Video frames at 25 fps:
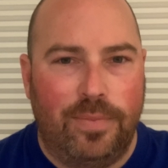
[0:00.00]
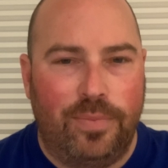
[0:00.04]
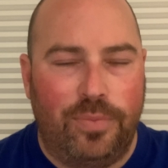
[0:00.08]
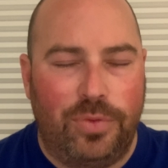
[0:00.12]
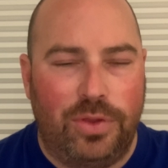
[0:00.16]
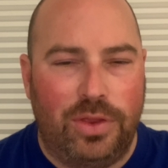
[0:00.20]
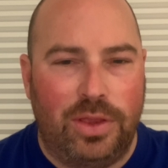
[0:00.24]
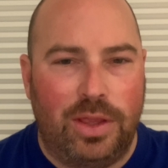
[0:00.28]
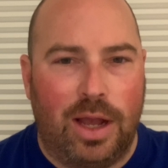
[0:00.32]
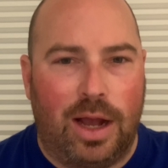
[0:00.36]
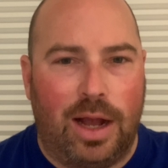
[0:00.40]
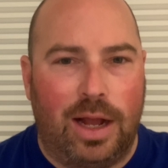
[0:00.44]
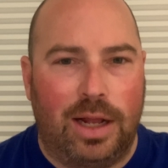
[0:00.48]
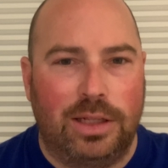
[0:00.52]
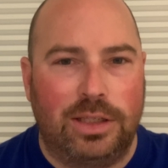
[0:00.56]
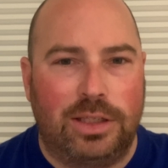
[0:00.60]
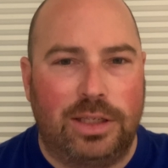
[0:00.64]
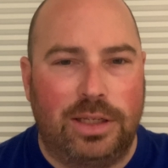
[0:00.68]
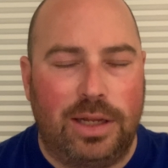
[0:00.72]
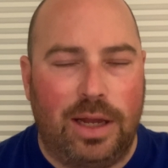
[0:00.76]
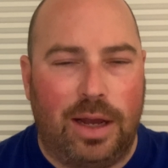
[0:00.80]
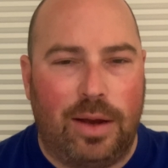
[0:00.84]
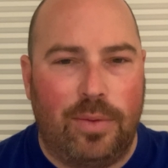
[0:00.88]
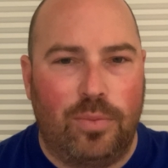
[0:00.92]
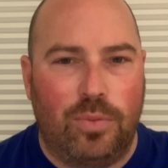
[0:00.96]

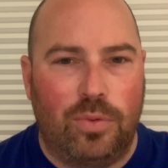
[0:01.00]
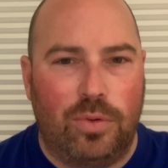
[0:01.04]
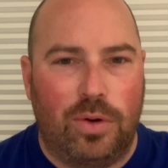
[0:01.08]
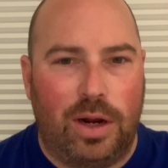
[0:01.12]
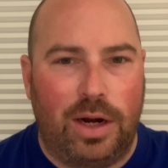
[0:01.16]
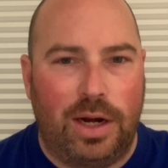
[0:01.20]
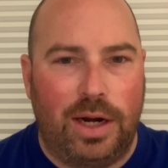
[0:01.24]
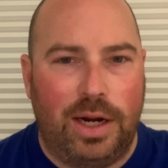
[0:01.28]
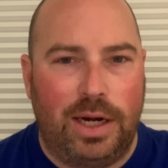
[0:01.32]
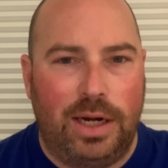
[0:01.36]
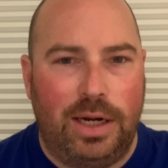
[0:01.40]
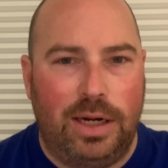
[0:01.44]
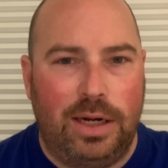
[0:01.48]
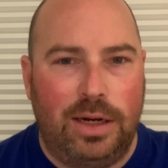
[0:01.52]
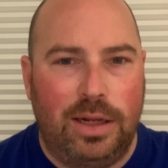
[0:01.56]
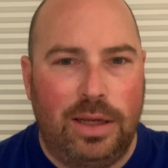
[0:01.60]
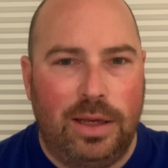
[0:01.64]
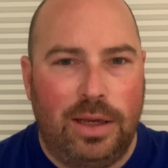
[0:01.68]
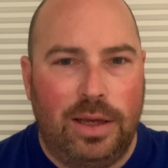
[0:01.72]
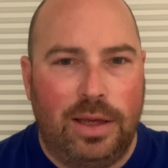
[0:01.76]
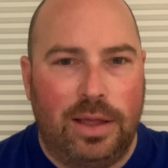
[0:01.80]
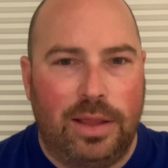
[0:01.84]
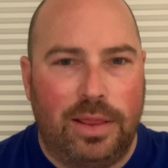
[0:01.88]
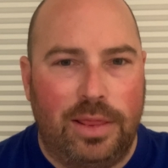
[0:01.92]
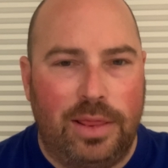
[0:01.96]
nonstop running
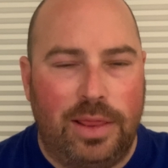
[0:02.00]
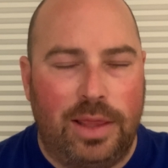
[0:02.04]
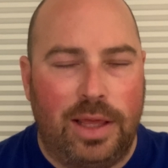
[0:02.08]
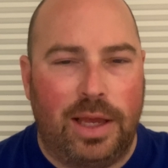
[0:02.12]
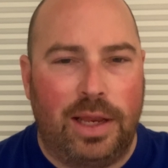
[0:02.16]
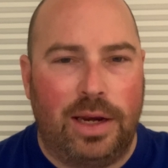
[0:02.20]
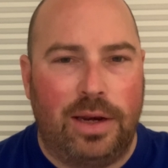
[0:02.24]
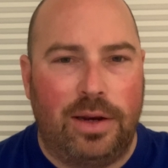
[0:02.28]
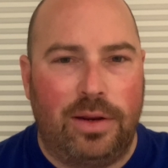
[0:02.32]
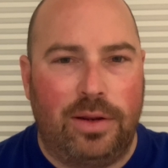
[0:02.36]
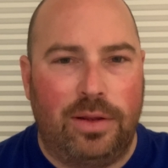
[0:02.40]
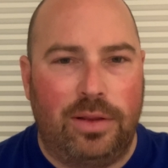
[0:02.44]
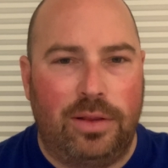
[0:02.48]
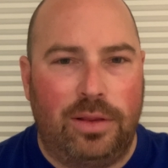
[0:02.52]
that